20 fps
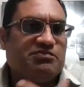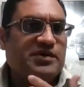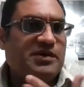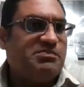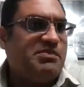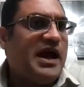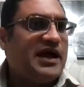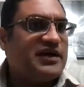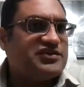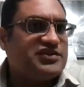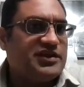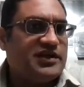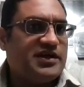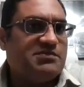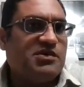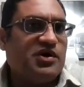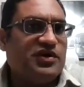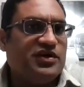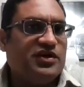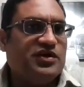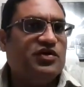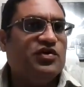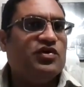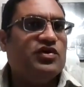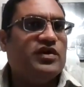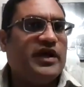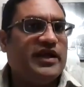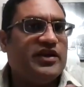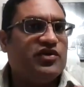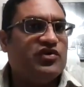Be passionate about the
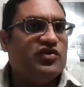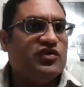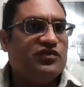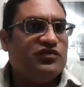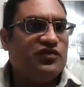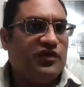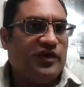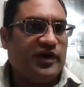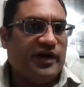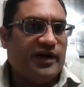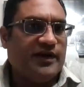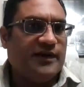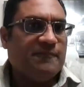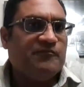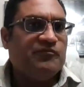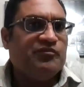goal and go for it.